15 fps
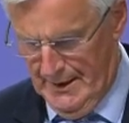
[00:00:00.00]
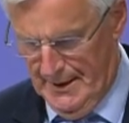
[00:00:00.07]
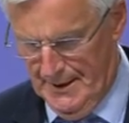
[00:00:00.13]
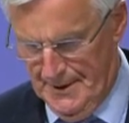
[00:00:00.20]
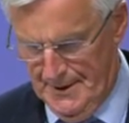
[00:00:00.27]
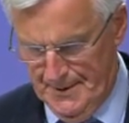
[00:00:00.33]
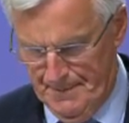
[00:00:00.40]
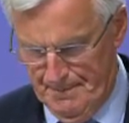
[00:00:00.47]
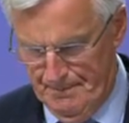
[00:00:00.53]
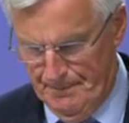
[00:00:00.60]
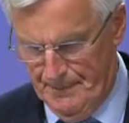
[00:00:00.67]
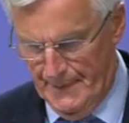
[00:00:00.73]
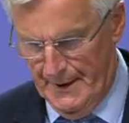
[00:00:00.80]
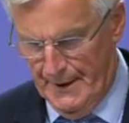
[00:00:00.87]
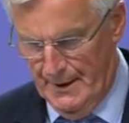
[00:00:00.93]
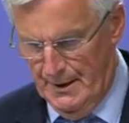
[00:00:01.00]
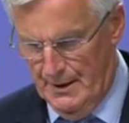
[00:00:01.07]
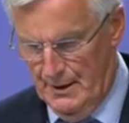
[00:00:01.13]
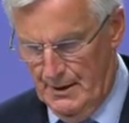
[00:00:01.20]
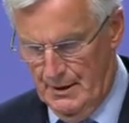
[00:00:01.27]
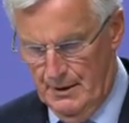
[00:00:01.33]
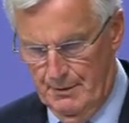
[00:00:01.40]
Uh,
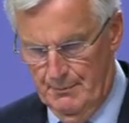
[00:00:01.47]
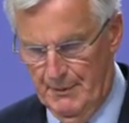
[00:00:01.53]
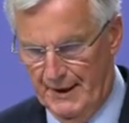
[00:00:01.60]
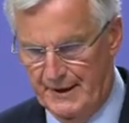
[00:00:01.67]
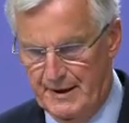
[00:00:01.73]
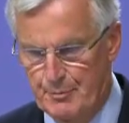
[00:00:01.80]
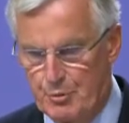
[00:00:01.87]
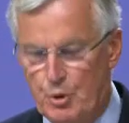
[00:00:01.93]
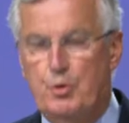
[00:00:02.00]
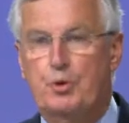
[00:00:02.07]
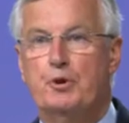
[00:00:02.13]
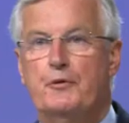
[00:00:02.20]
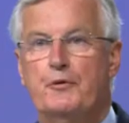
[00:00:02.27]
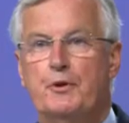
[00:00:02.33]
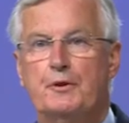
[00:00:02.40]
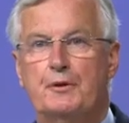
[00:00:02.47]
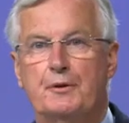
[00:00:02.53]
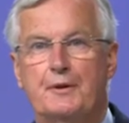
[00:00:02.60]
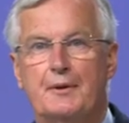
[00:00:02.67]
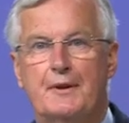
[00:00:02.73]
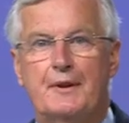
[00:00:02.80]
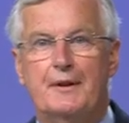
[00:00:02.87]
merci beaucoup de
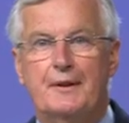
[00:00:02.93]
votre.